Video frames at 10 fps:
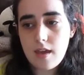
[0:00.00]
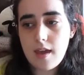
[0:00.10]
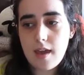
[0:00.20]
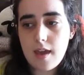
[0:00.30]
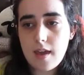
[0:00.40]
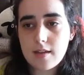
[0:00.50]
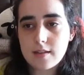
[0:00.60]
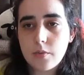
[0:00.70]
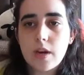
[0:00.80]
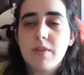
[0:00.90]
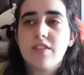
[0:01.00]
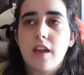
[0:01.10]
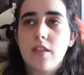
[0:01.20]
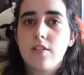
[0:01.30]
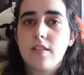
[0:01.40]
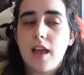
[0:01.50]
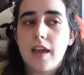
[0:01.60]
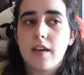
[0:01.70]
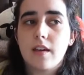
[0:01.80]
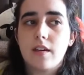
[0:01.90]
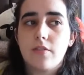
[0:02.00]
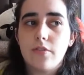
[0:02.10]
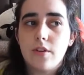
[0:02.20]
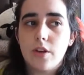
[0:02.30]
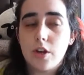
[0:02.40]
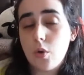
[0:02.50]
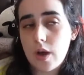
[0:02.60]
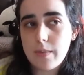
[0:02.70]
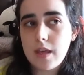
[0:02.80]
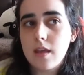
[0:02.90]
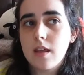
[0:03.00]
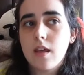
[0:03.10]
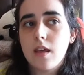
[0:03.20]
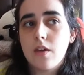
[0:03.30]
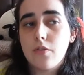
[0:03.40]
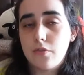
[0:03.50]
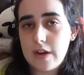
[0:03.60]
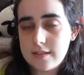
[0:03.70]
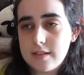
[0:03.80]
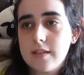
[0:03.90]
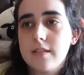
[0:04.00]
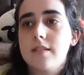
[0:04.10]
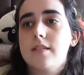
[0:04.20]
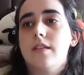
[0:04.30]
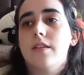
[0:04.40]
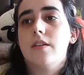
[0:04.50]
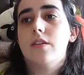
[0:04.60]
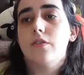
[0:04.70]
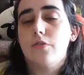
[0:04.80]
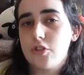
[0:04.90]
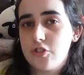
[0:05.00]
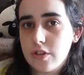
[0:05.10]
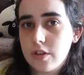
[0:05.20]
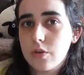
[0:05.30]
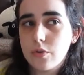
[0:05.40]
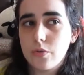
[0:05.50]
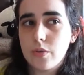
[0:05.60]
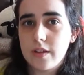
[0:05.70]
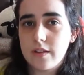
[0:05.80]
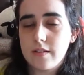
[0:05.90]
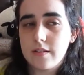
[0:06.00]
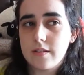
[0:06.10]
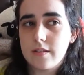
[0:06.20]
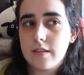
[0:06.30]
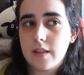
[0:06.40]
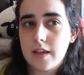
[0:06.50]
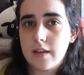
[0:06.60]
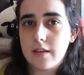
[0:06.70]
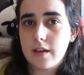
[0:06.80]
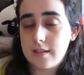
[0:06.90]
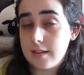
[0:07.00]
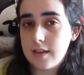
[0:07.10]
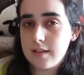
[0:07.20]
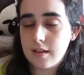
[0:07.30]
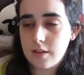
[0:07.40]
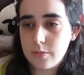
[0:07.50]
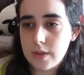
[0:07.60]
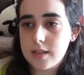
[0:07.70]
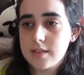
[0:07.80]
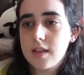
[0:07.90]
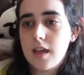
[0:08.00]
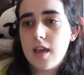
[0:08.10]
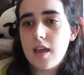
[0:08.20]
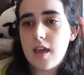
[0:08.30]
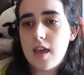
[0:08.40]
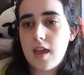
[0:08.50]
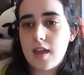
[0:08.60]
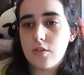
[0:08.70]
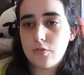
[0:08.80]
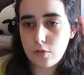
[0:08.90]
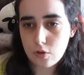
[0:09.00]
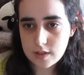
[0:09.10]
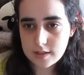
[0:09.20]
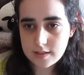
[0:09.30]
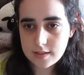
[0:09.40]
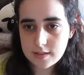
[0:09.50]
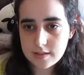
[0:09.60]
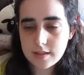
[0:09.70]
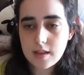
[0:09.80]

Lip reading: And when I mean together is like Noemi, Francis, Virgil, who is like Catalina's husband, and Florence.